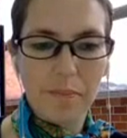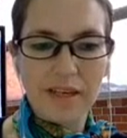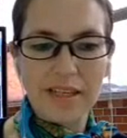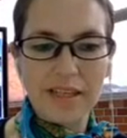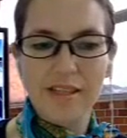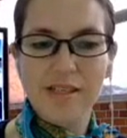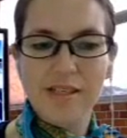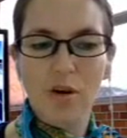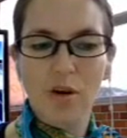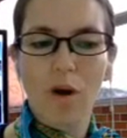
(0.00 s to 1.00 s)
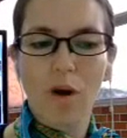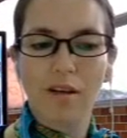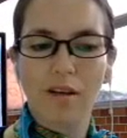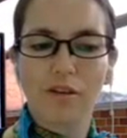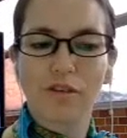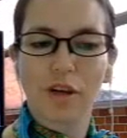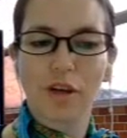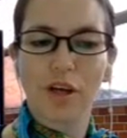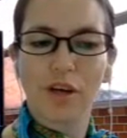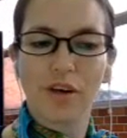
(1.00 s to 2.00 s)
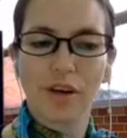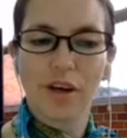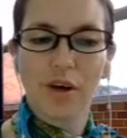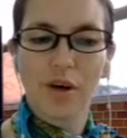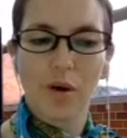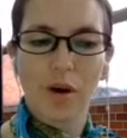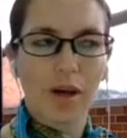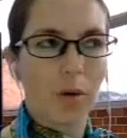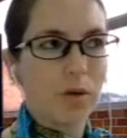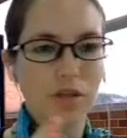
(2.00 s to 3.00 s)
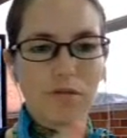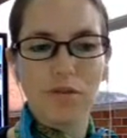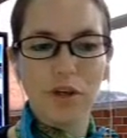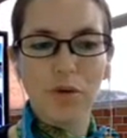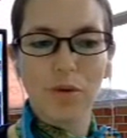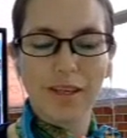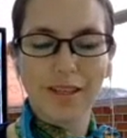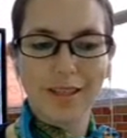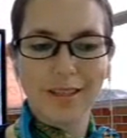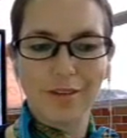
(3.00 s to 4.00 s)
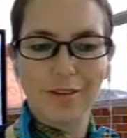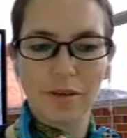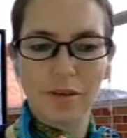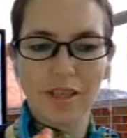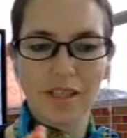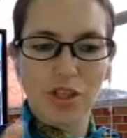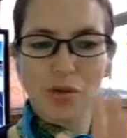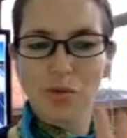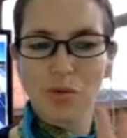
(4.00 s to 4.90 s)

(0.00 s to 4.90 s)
it did take a while just to learn okay, which view I needed. Do I need dual